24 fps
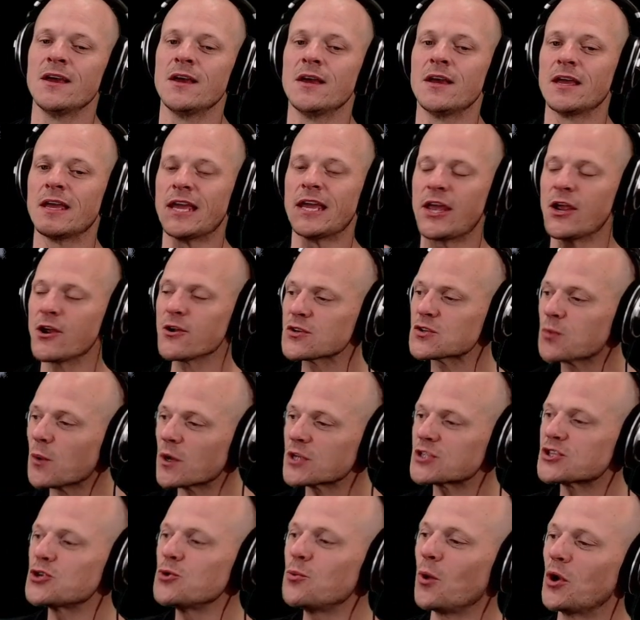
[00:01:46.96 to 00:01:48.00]
Here's
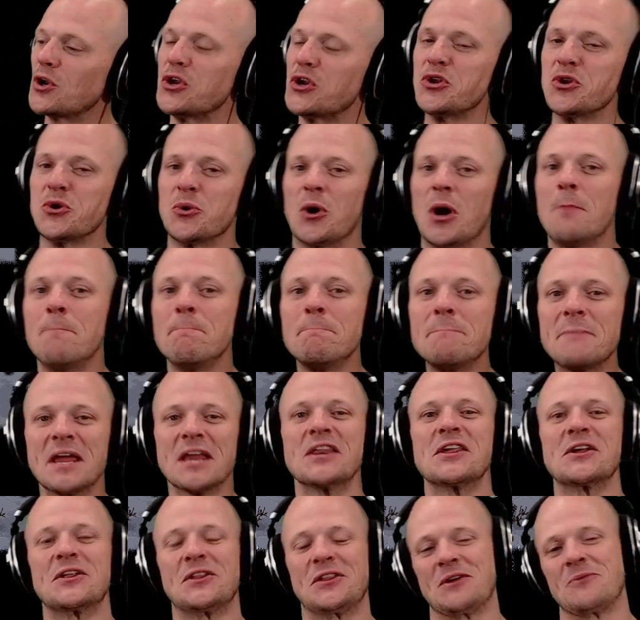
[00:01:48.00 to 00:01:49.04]
what you want to do
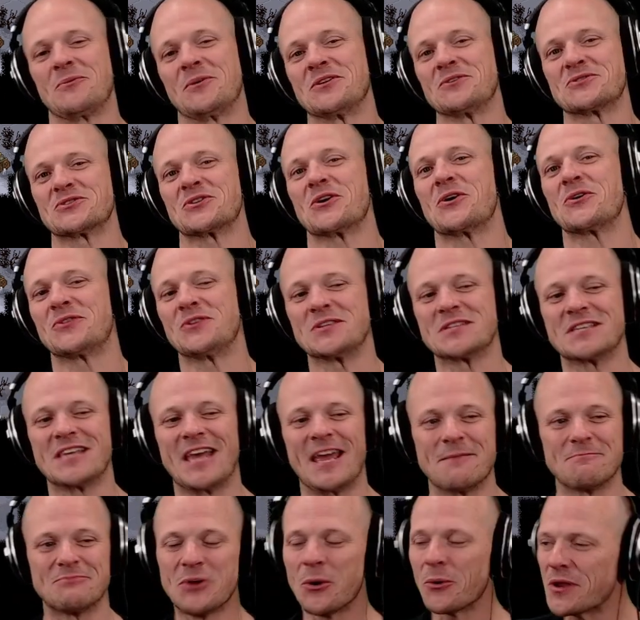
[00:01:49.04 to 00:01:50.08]
immediately when you start this
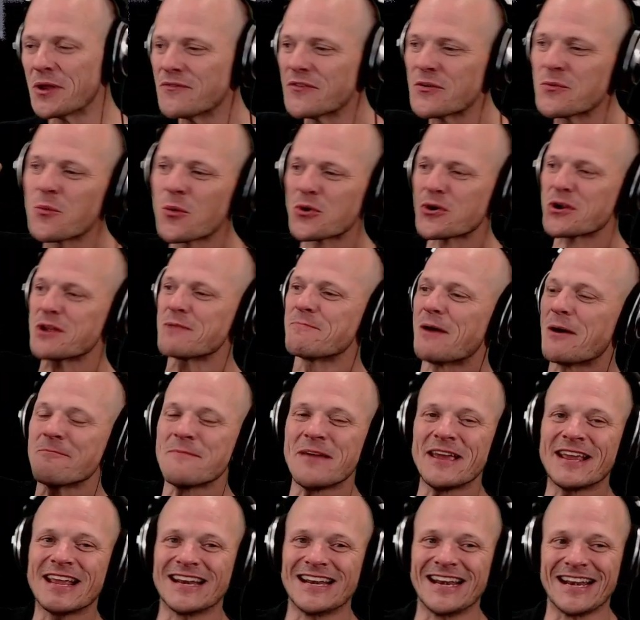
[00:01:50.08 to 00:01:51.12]
game. Don't even worry about
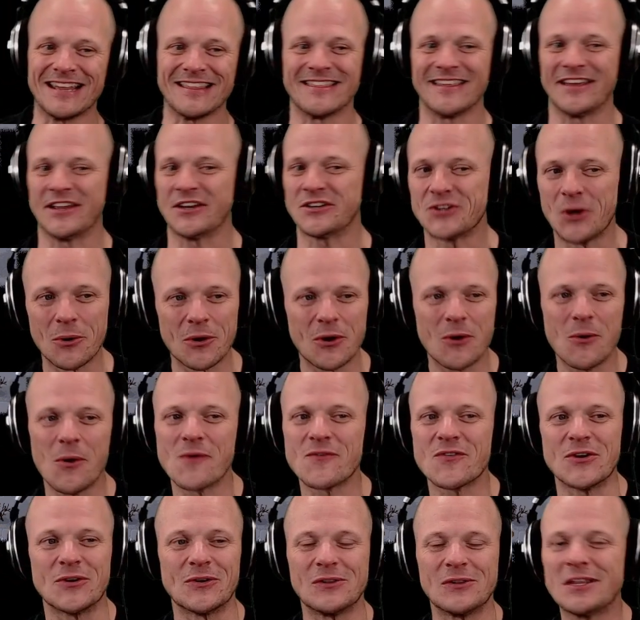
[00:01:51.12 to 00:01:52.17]
making anything. Don't go over
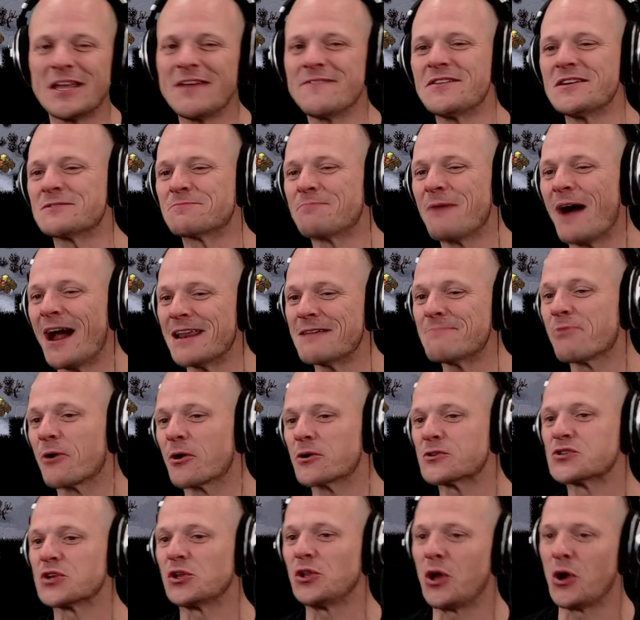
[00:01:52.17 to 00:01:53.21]
here. Leave these body
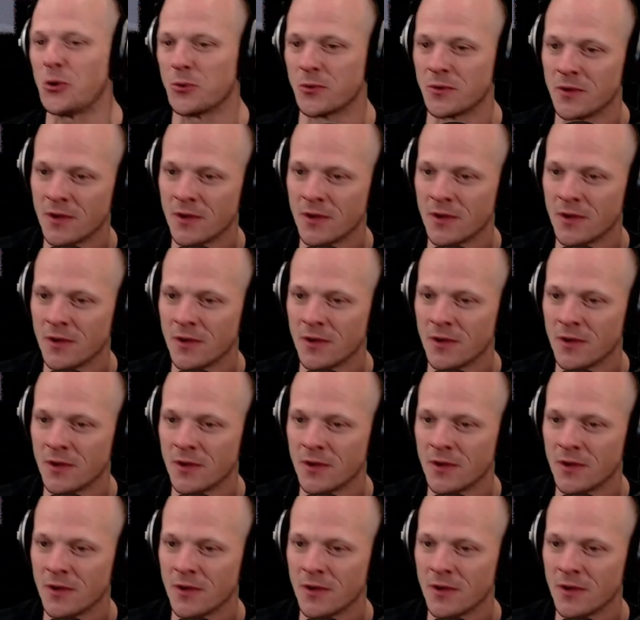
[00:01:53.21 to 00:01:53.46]
parts alone.